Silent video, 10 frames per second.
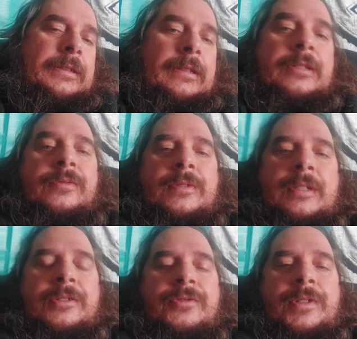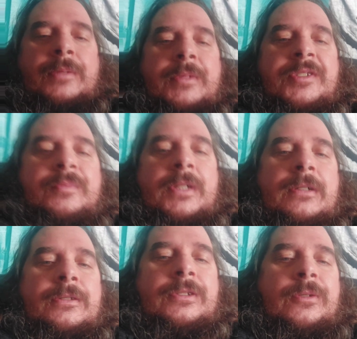Now, this was an extremely
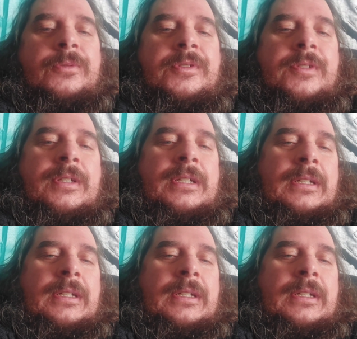small dose.